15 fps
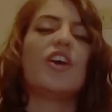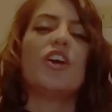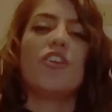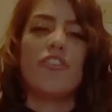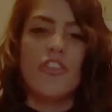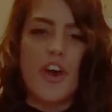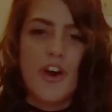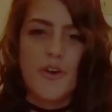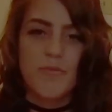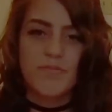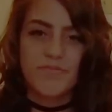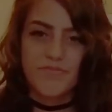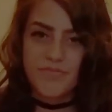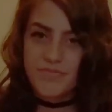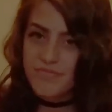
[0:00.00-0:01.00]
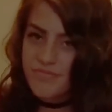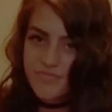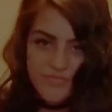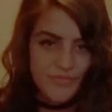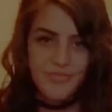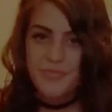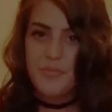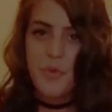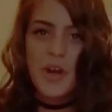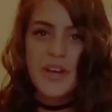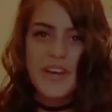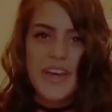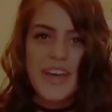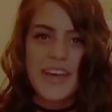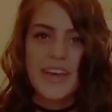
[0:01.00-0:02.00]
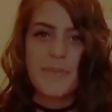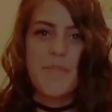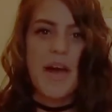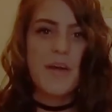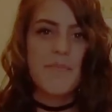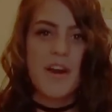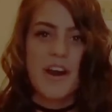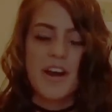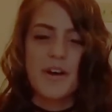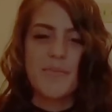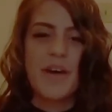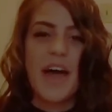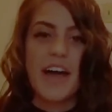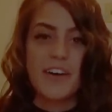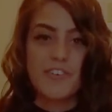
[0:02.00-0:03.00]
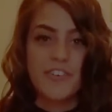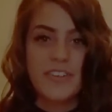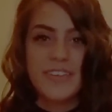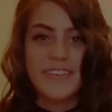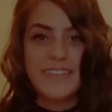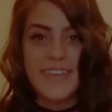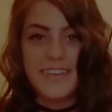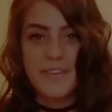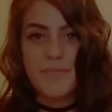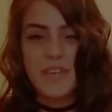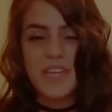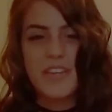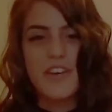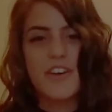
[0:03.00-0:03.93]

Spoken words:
So one day my mom actually said to me,